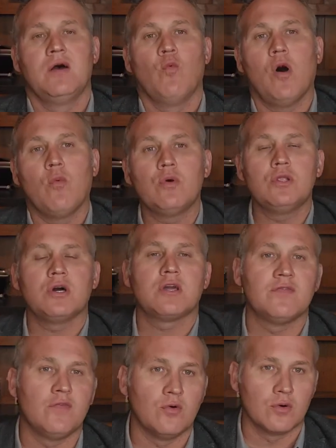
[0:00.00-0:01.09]
What we're looking
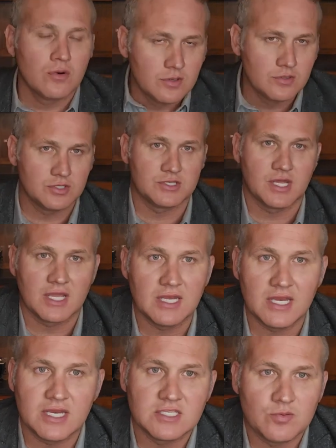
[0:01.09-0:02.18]
for, just like in
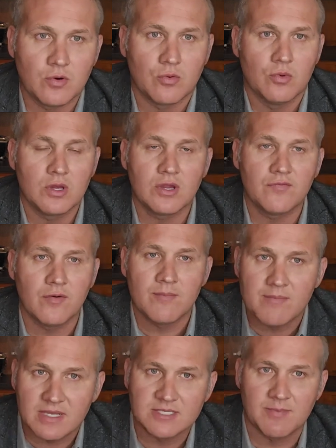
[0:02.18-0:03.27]
any sport, we're looking for
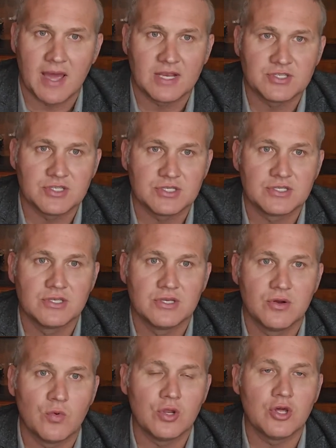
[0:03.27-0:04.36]
mismatches.
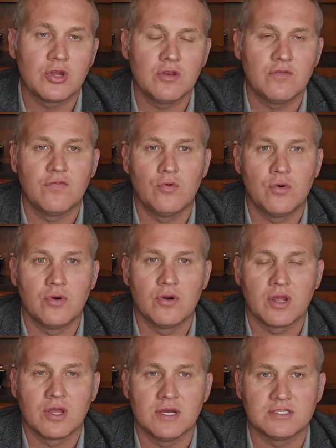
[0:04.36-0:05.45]
We're looking for
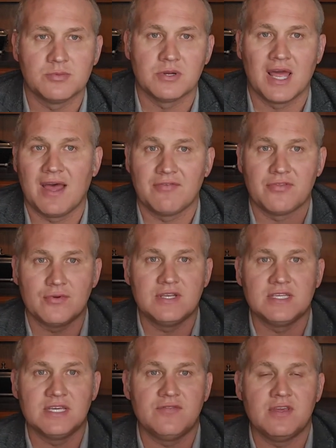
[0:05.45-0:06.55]
a customer to have 3
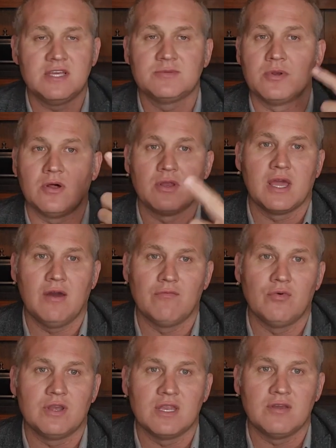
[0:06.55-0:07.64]
TVs but only have
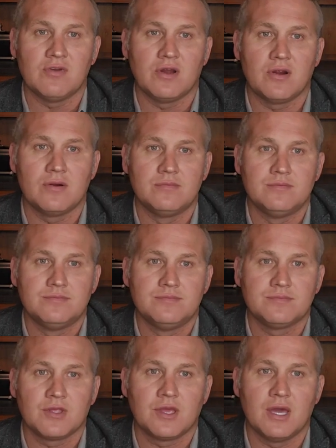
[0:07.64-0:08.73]
1
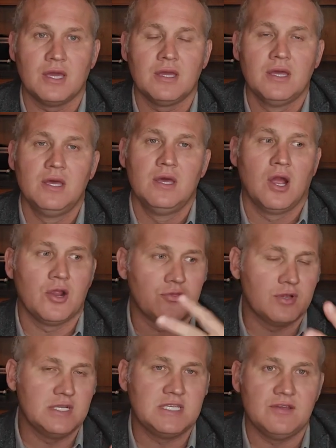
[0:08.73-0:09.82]
DVR, okay? Or
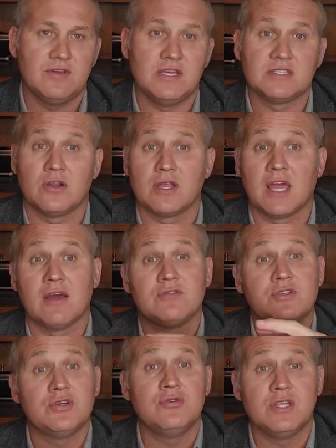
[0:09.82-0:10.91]
3 TVs and only have
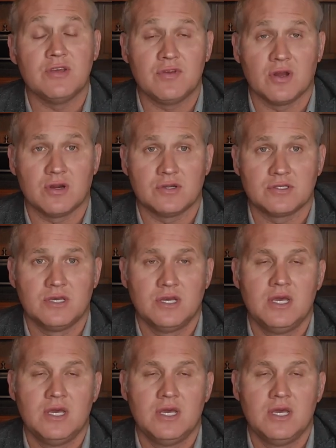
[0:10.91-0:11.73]
2 DVRs.